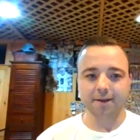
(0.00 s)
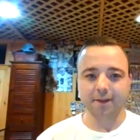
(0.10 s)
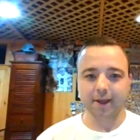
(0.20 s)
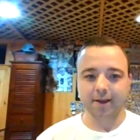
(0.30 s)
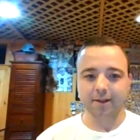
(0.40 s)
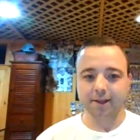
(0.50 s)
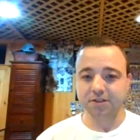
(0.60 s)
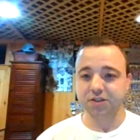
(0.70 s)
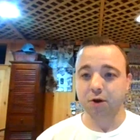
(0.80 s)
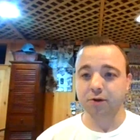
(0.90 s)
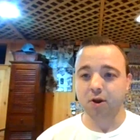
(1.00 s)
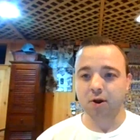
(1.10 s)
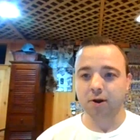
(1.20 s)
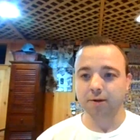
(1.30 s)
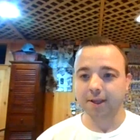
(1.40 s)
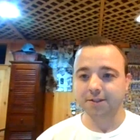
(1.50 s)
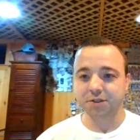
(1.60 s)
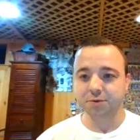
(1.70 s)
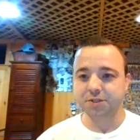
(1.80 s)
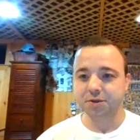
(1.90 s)
like a like the Sardaukar like
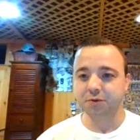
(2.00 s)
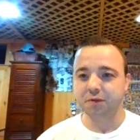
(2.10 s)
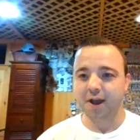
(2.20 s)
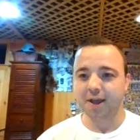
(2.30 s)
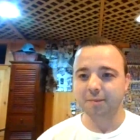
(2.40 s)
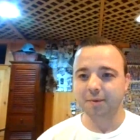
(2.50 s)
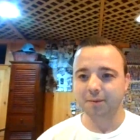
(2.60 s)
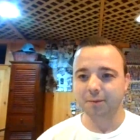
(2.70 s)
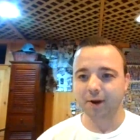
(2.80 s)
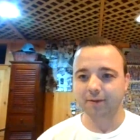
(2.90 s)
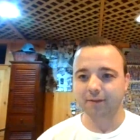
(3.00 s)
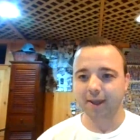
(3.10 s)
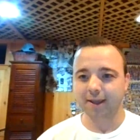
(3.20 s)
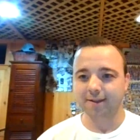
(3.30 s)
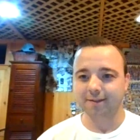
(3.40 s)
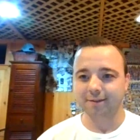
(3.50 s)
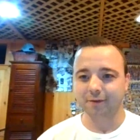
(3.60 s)
Dune 2 vibe where it's like